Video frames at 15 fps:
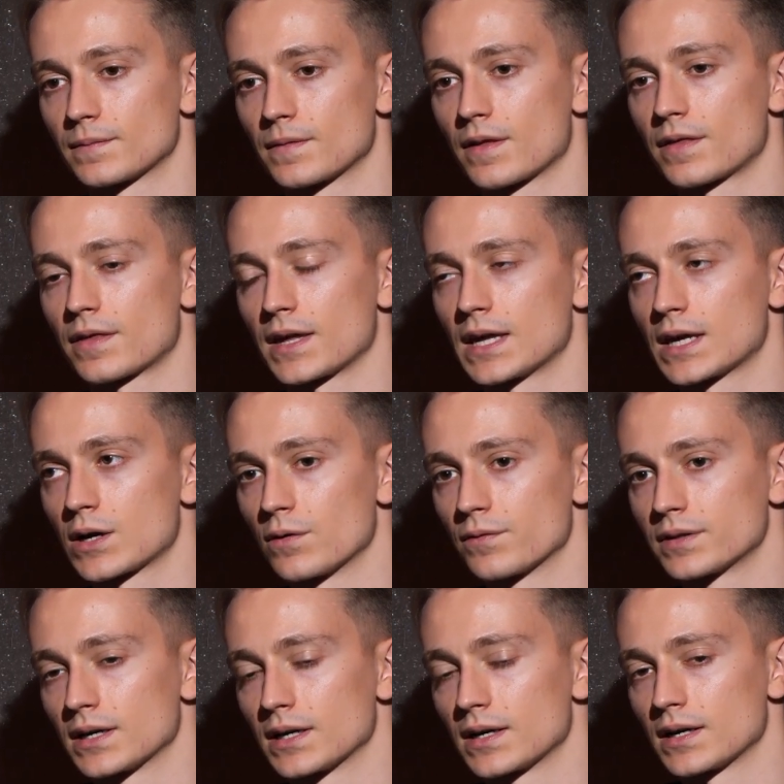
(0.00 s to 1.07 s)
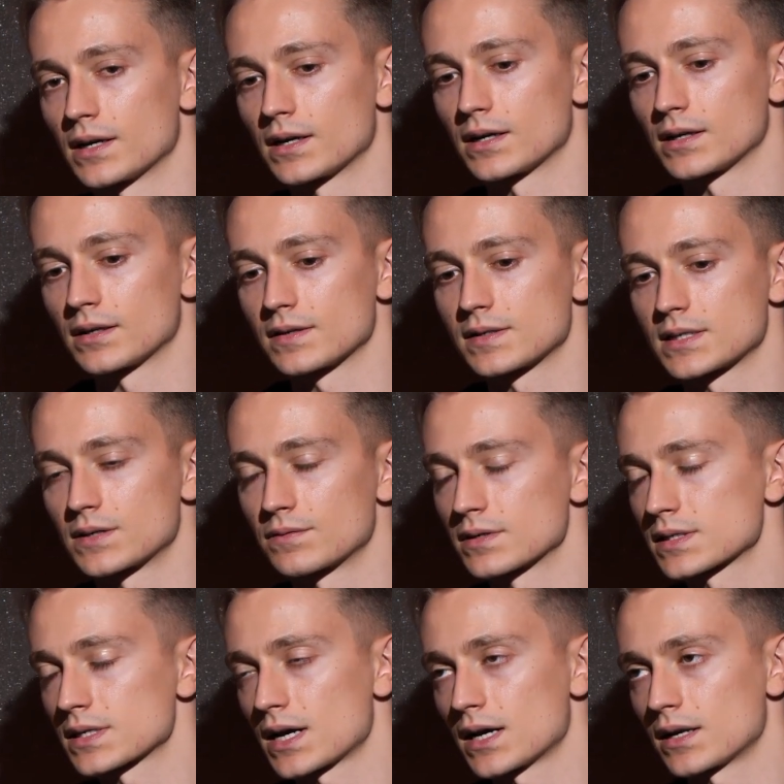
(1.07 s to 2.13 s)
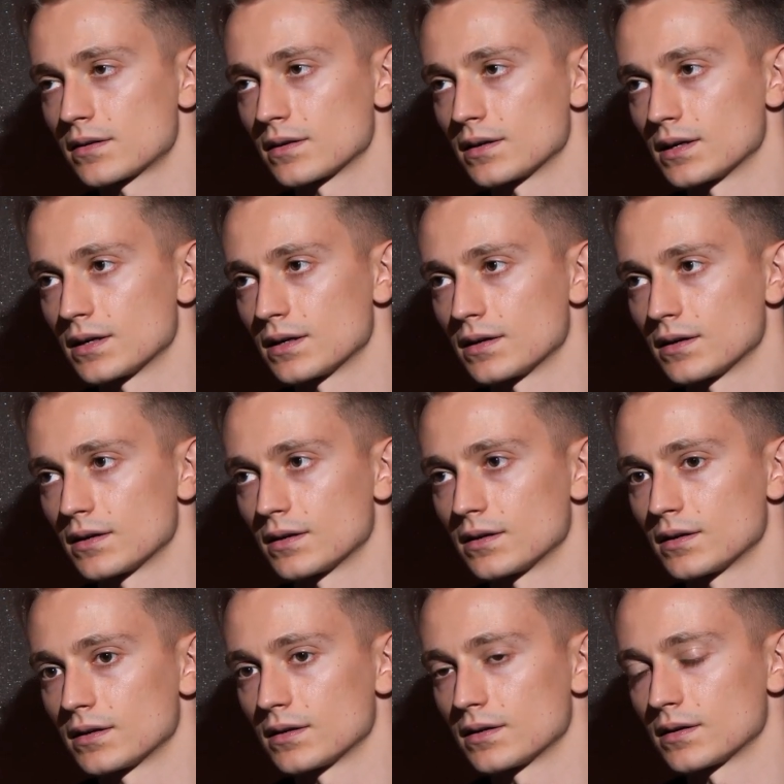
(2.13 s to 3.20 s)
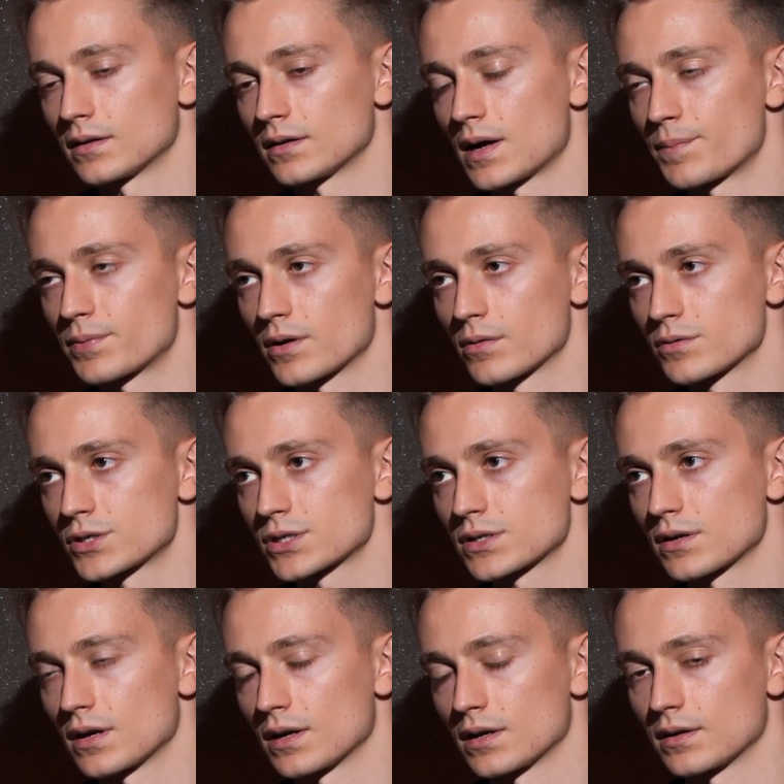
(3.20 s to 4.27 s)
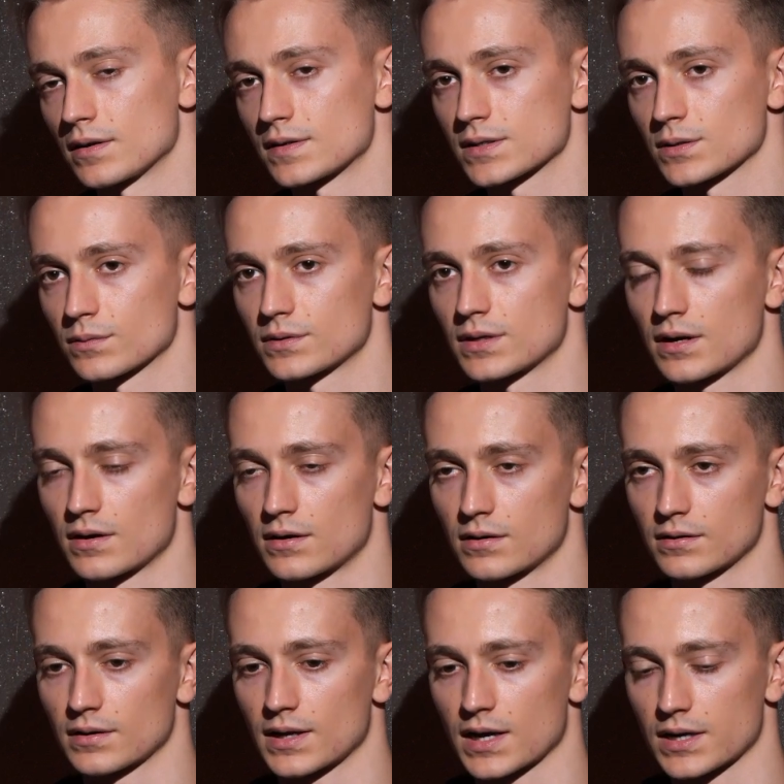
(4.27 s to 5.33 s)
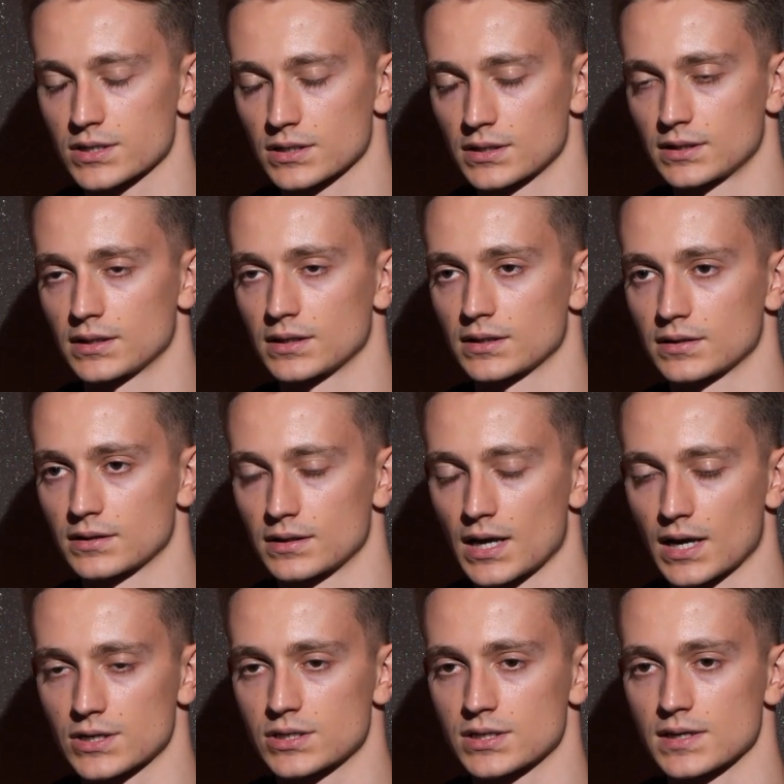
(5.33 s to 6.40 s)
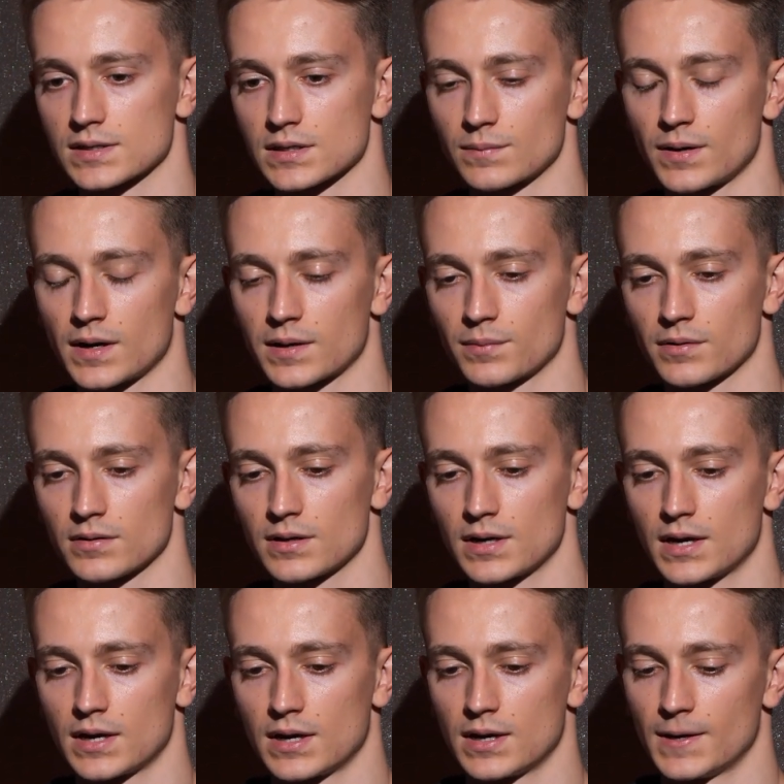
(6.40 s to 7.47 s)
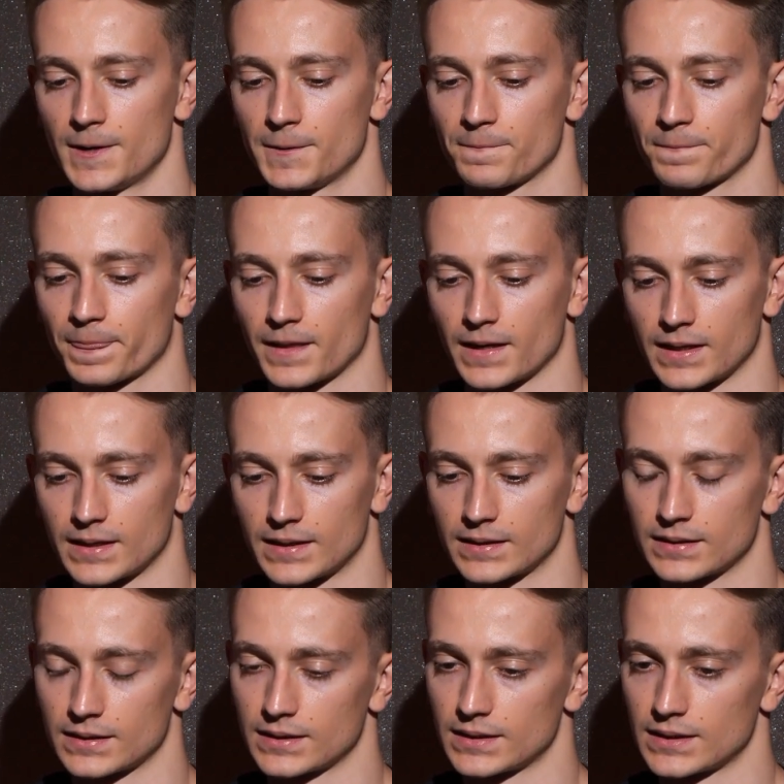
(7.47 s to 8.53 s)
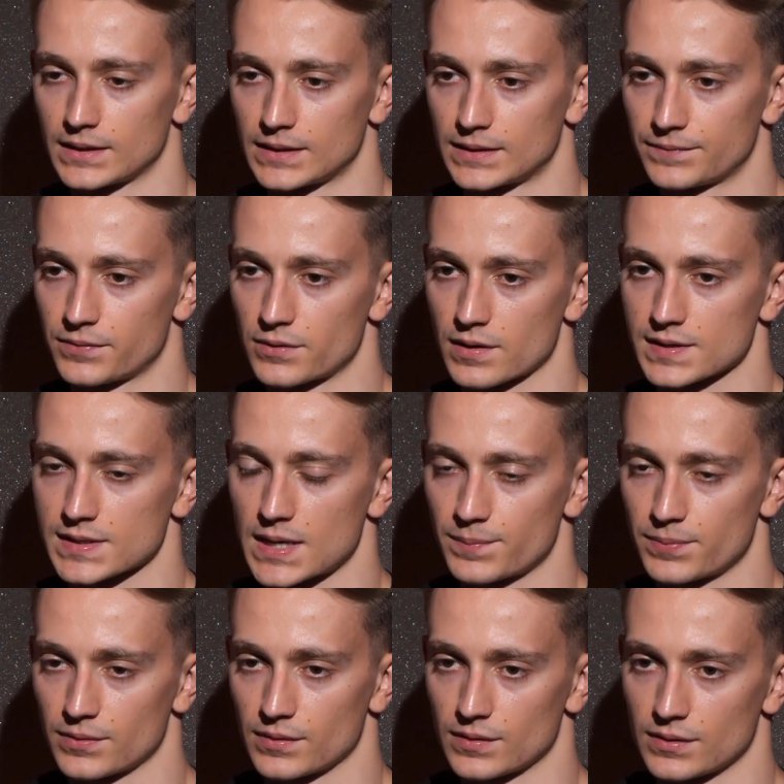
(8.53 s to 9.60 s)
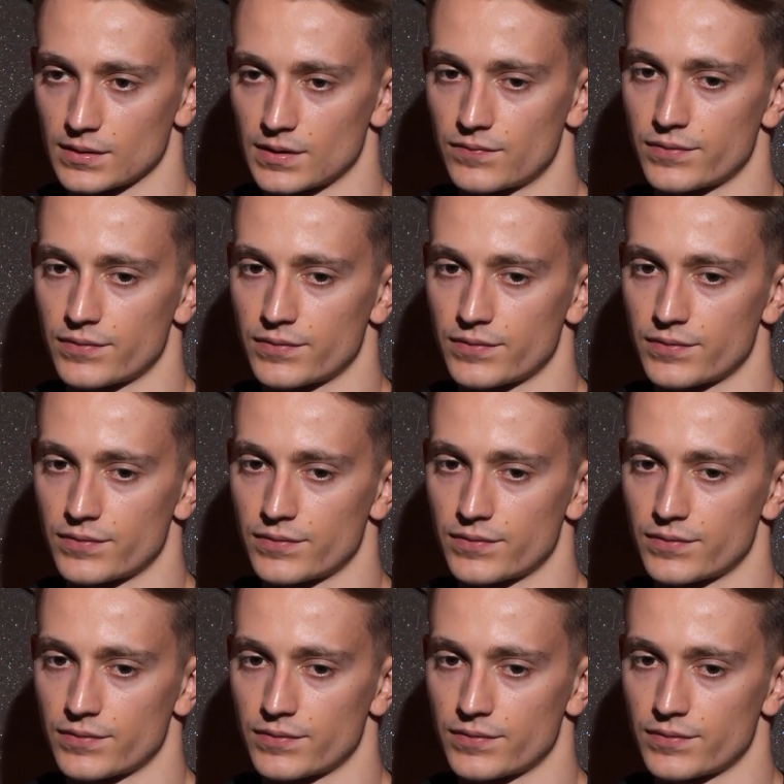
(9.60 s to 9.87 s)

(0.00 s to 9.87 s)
think of the server-side approach. So they are actually the Next.js compatible. And for example, if